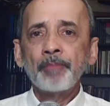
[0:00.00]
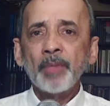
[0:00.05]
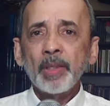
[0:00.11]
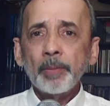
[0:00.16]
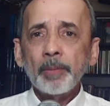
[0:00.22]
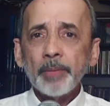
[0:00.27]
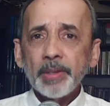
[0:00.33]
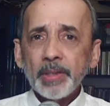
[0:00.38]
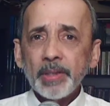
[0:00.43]

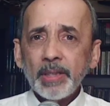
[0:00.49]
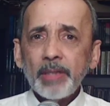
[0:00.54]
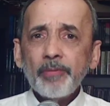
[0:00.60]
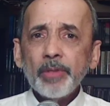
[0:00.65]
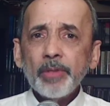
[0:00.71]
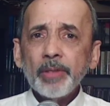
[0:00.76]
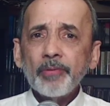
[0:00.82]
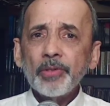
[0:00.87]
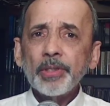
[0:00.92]
But
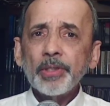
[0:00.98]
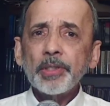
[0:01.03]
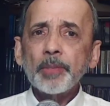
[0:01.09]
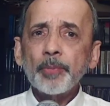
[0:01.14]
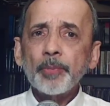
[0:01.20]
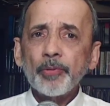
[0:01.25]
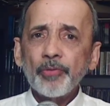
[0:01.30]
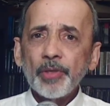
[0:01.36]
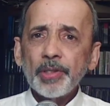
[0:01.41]
even if such a
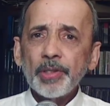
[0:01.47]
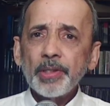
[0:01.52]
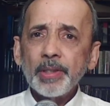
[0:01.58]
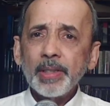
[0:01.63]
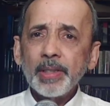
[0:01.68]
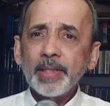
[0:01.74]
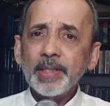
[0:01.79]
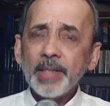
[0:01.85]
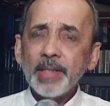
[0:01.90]

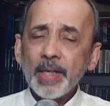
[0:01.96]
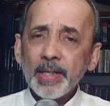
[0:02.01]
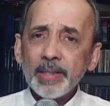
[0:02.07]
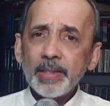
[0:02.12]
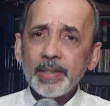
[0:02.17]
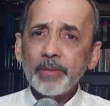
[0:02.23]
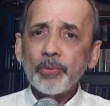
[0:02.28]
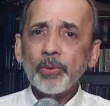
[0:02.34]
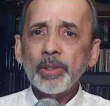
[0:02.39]
professional is
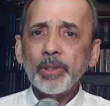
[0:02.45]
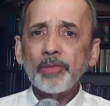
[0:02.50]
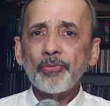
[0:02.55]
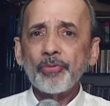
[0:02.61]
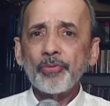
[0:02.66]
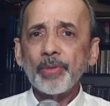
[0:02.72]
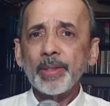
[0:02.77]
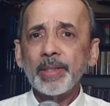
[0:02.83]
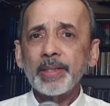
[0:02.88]
highly
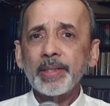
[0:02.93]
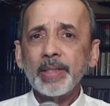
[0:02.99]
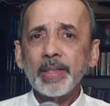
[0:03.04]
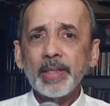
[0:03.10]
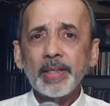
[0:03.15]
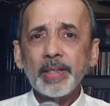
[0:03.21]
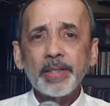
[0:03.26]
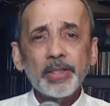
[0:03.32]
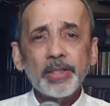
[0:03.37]
qualified,
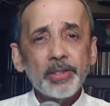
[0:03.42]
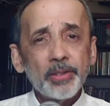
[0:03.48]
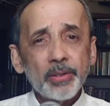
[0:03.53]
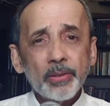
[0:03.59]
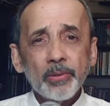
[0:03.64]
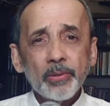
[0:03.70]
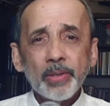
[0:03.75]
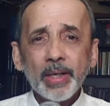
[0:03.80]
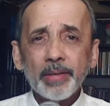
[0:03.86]
it is
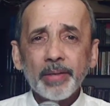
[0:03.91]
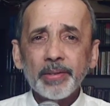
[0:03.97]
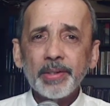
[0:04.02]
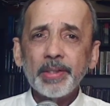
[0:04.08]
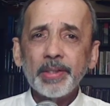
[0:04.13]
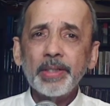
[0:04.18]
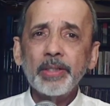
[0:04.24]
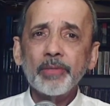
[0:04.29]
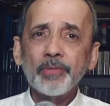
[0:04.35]
no
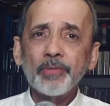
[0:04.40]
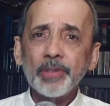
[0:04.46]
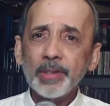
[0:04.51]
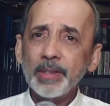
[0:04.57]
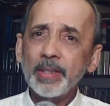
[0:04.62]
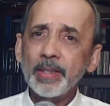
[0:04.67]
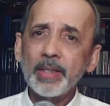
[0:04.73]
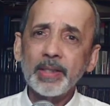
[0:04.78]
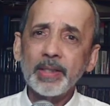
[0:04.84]
guarantee of
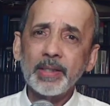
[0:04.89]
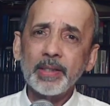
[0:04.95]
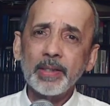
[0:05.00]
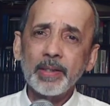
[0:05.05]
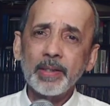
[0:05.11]
success.